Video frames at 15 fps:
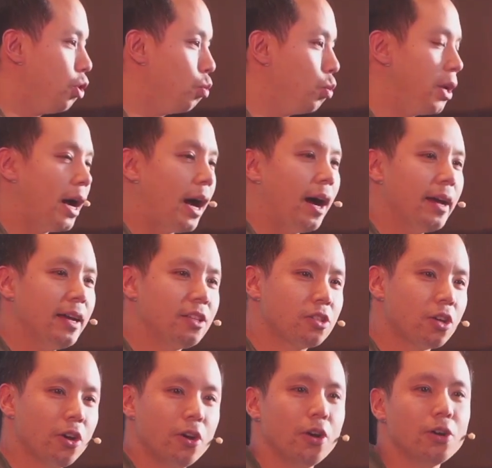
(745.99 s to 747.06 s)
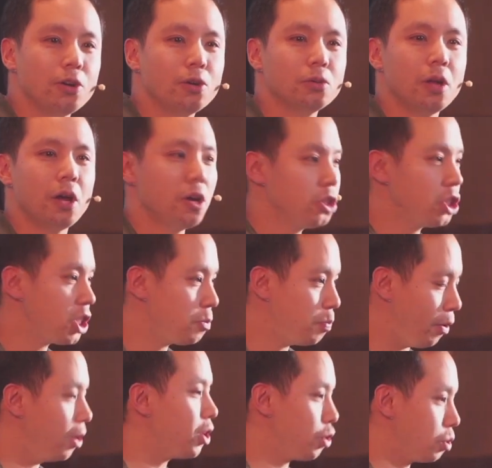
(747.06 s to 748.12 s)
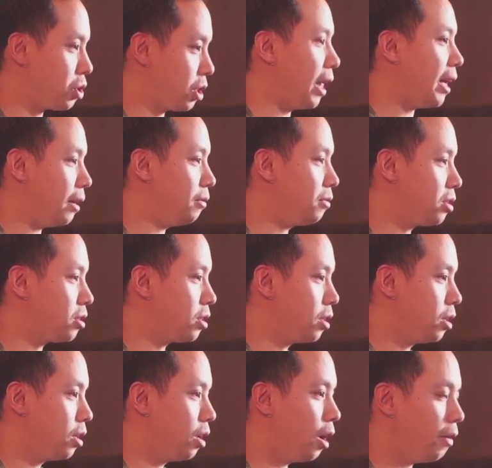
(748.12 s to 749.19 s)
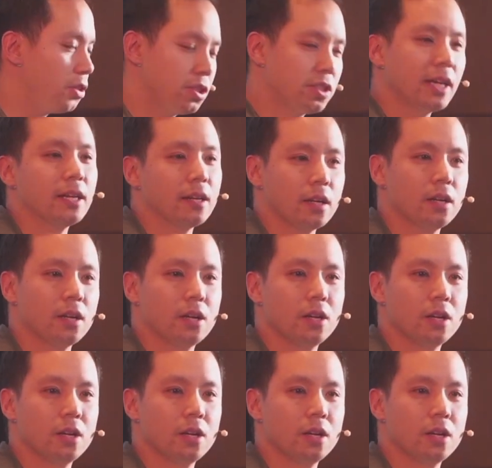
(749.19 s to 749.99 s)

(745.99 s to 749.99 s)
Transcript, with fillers: We are eternal spiritual slaves of sin.